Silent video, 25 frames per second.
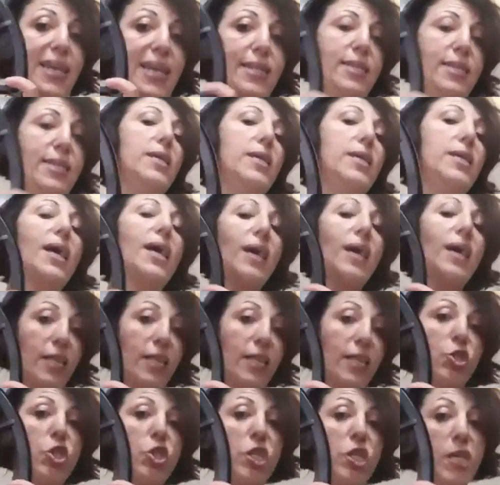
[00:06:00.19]
the
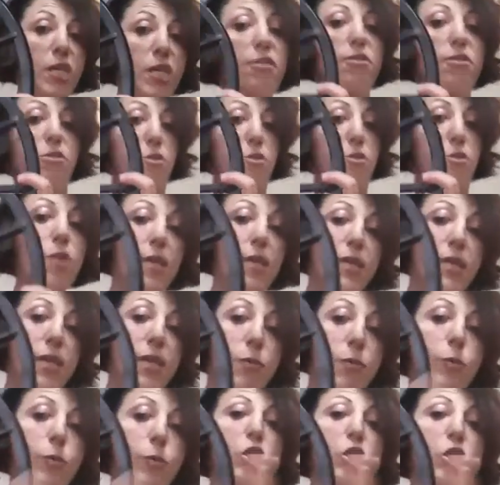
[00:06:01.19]

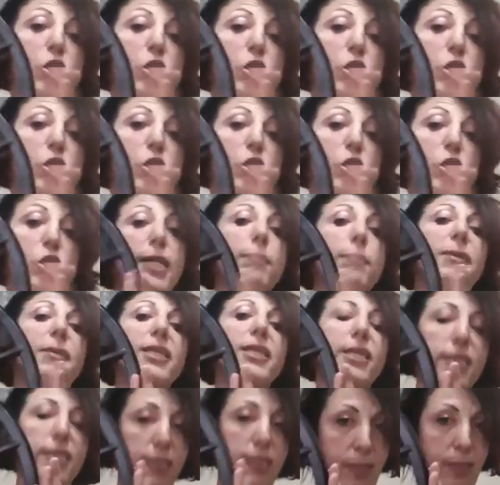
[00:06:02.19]
LG30, which is going to be
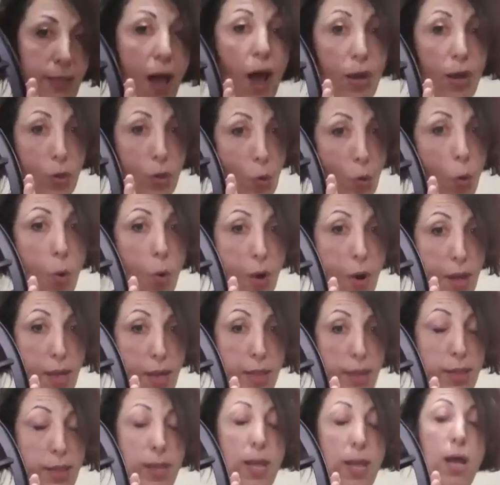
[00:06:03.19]
the stock
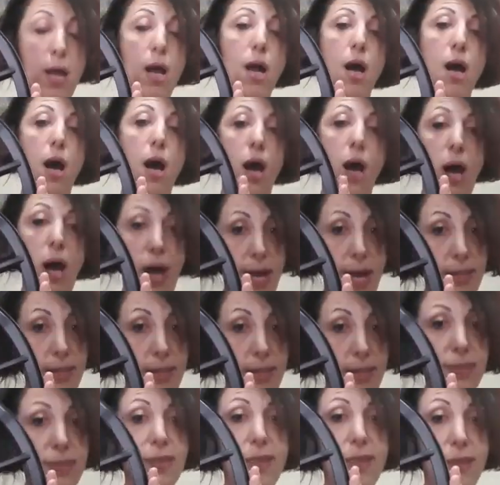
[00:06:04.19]
coil on
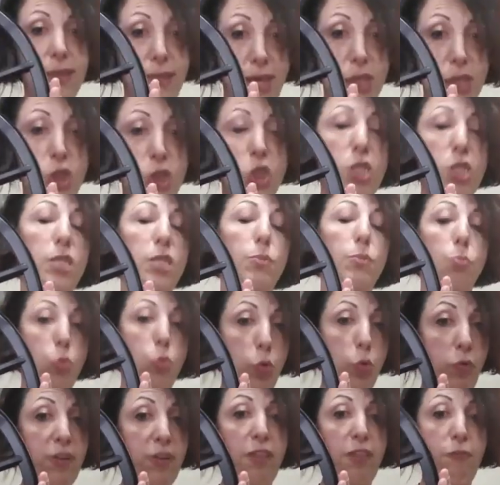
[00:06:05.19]
the Legend
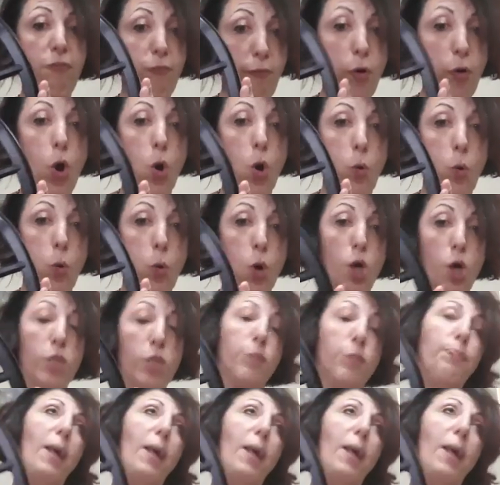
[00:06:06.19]
moving
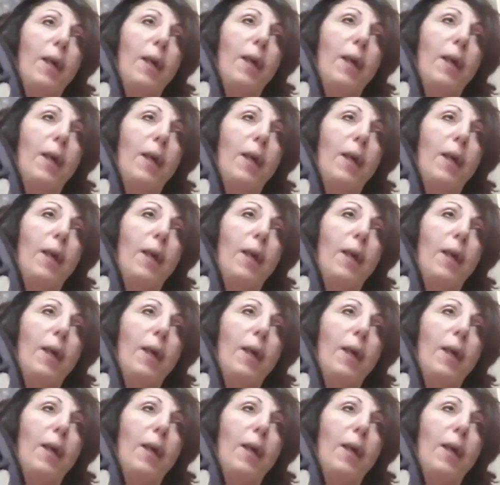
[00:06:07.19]
forward. By